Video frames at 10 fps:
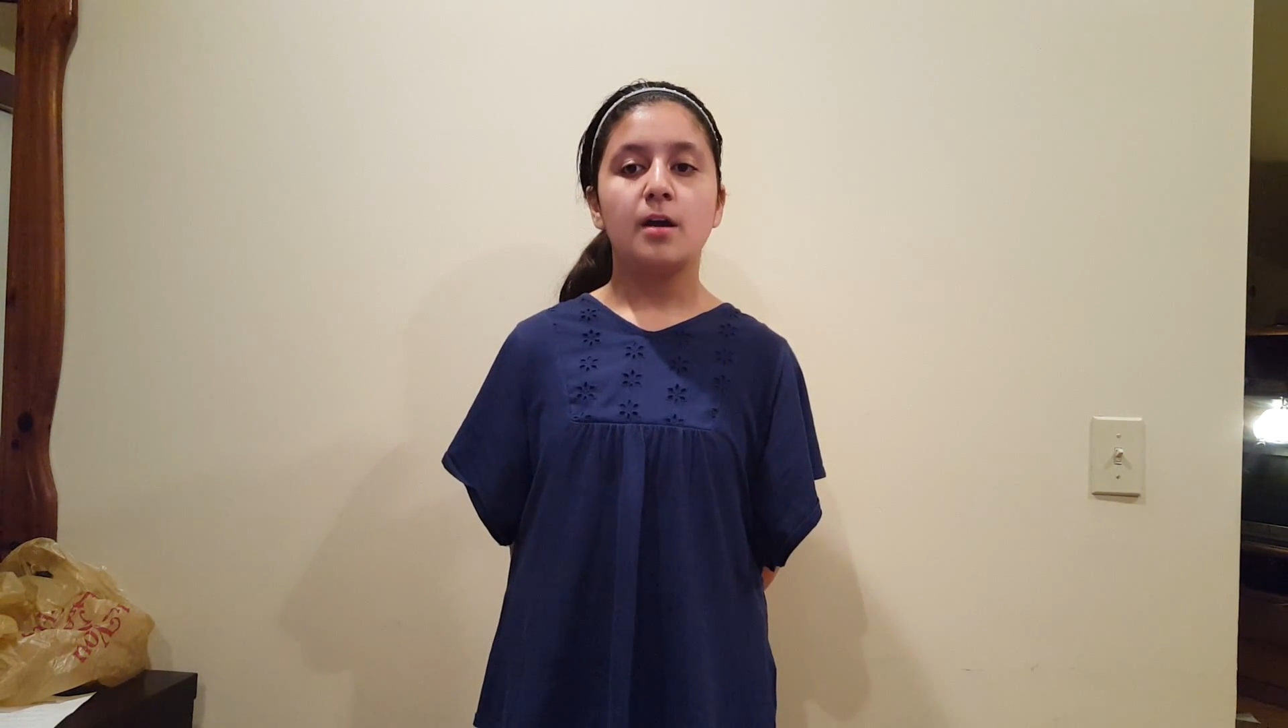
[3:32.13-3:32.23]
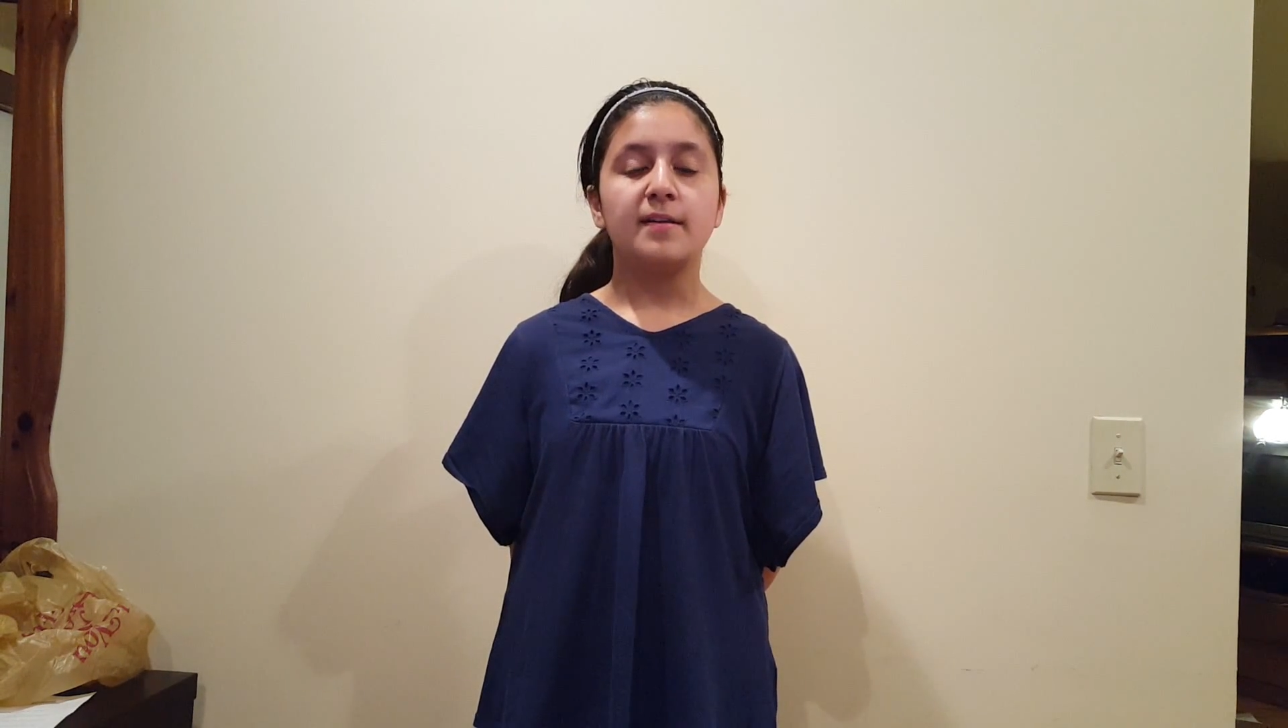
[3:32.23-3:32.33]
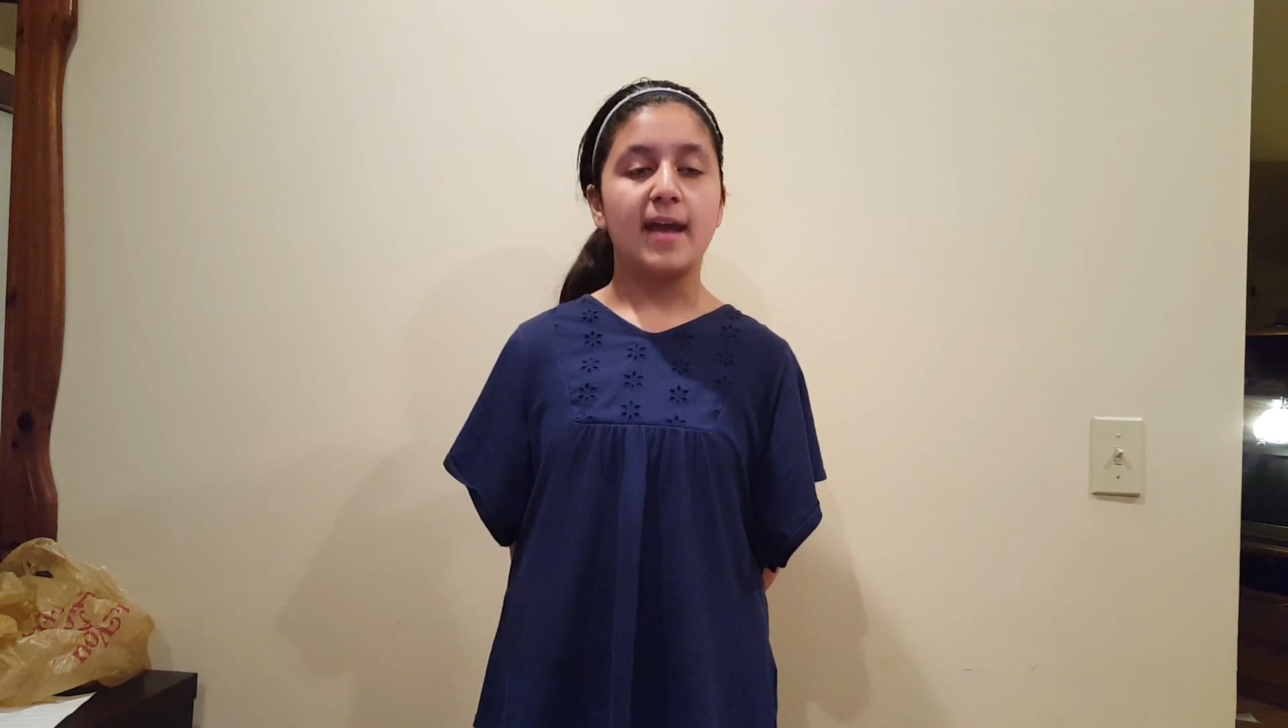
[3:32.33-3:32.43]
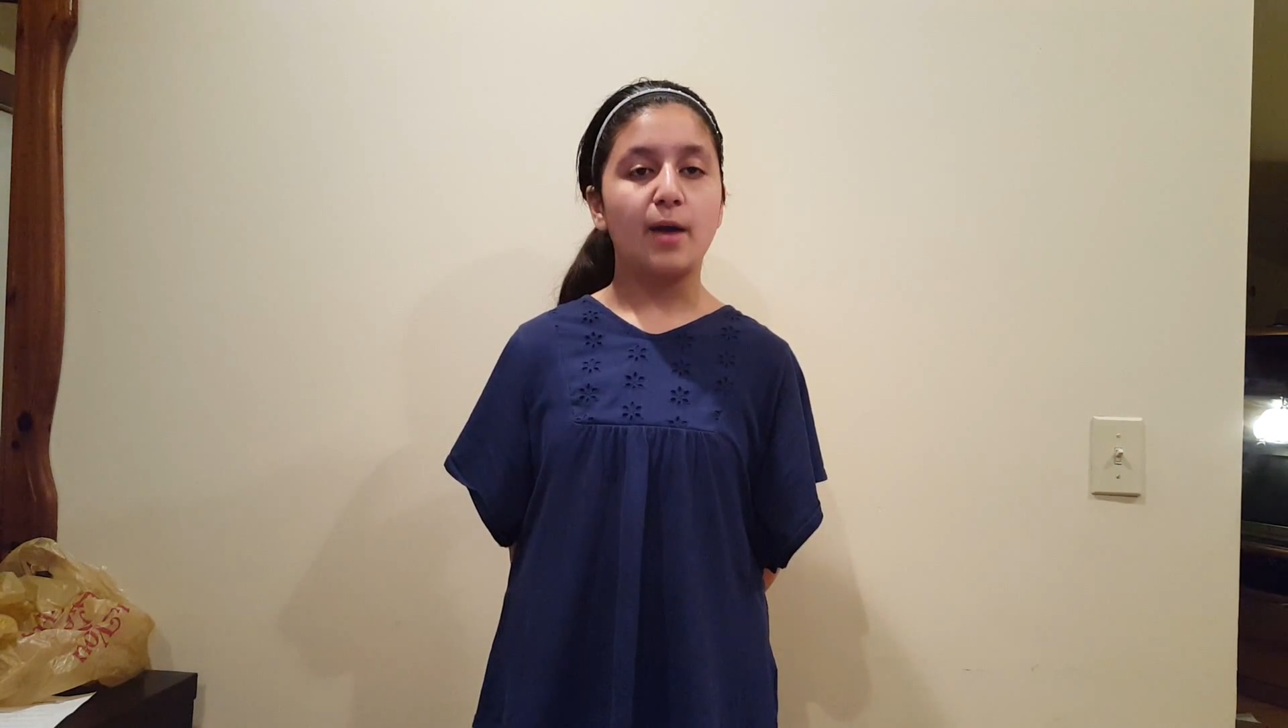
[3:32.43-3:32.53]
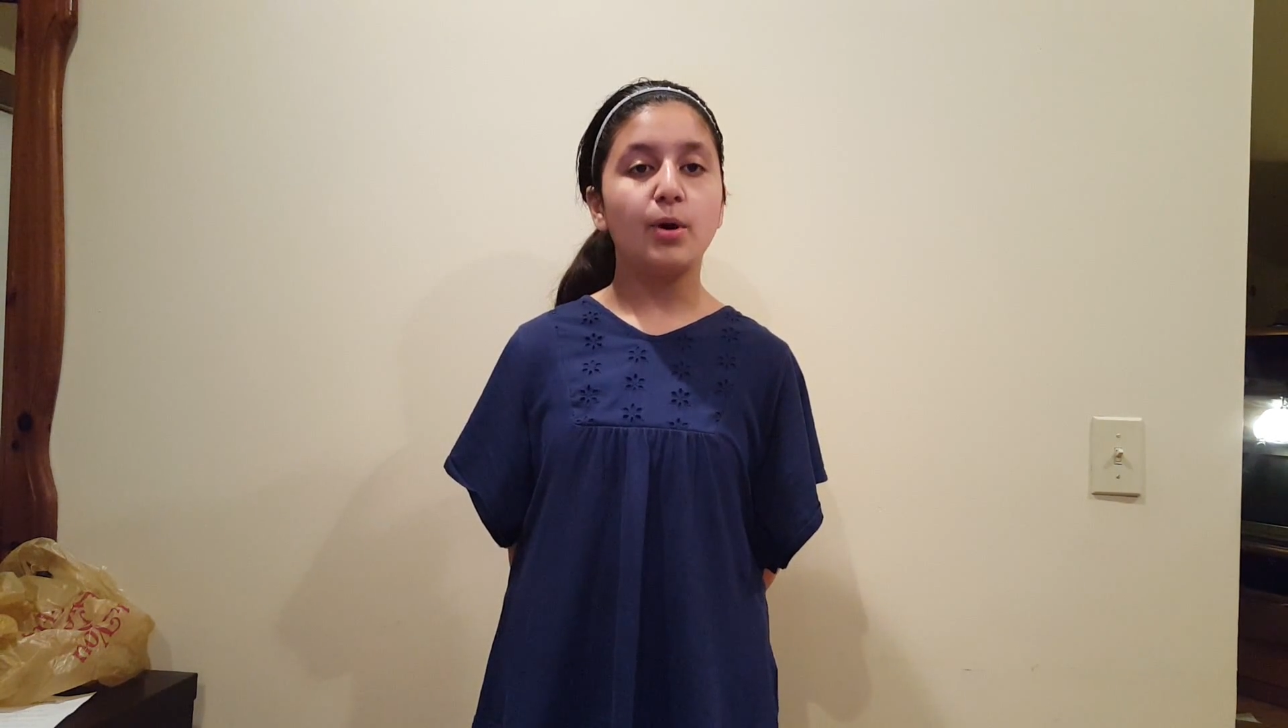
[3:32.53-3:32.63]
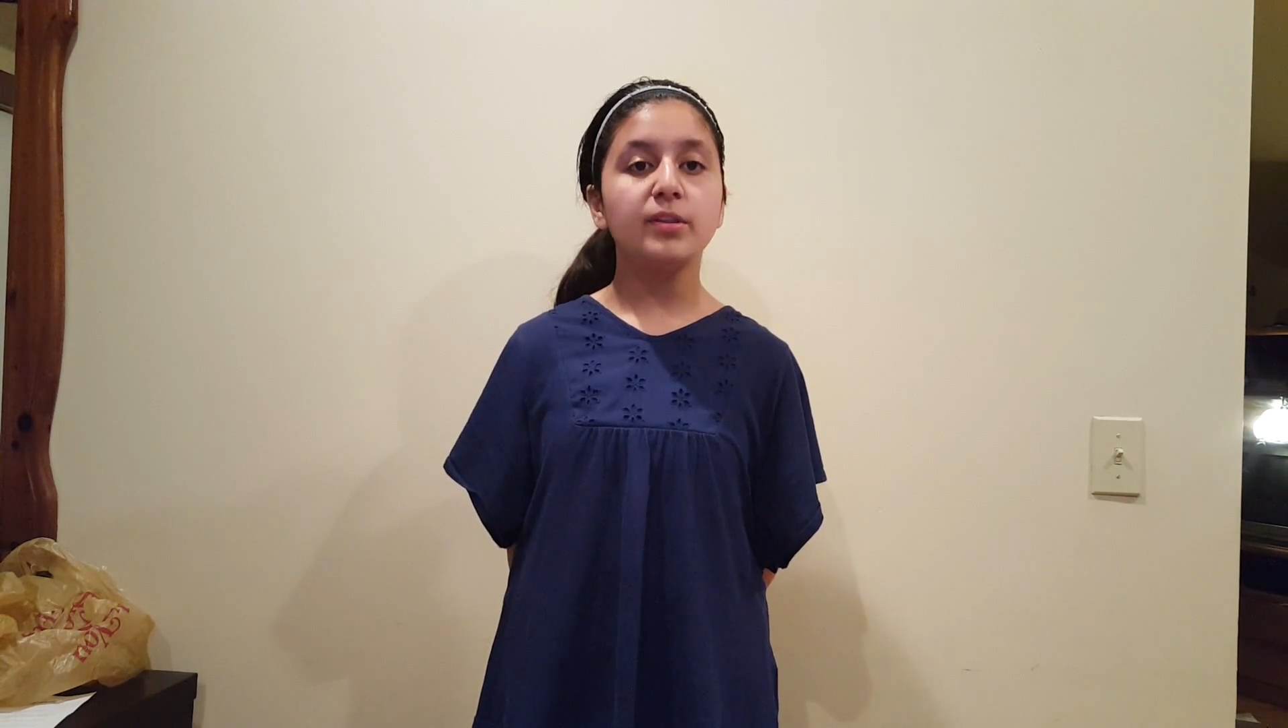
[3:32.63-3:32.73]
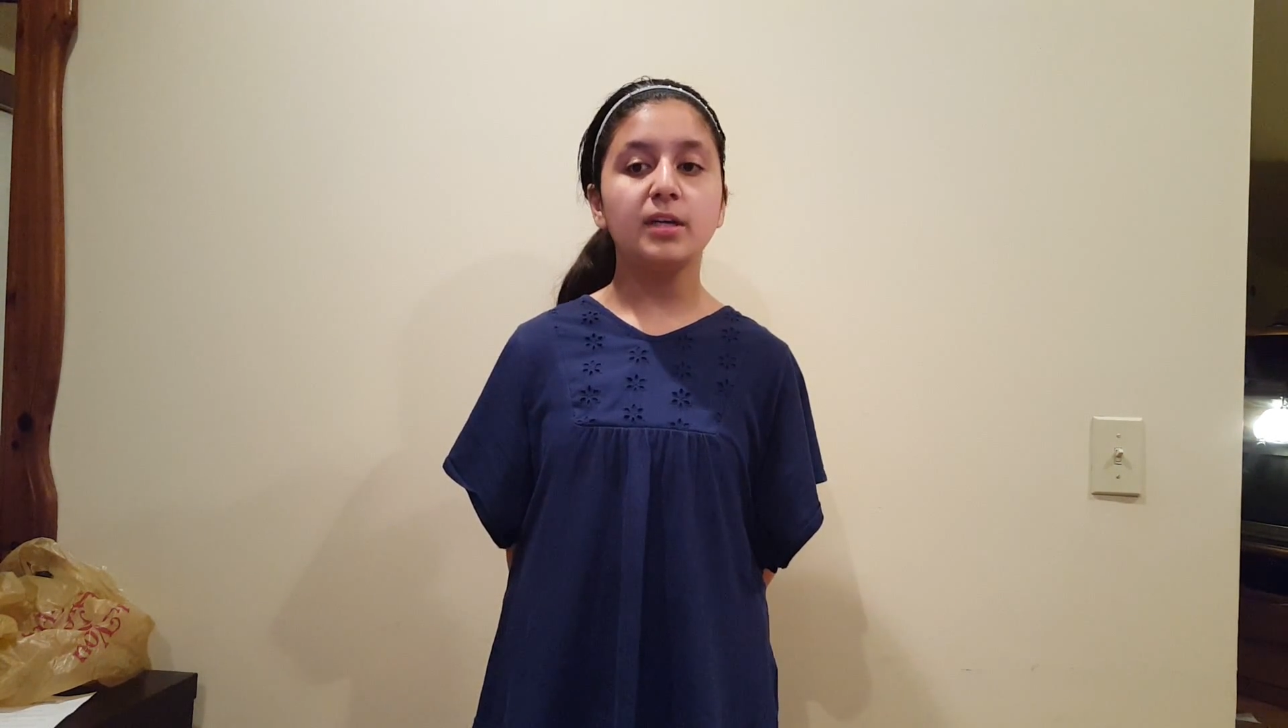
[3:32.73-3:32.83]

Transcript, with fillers: Now on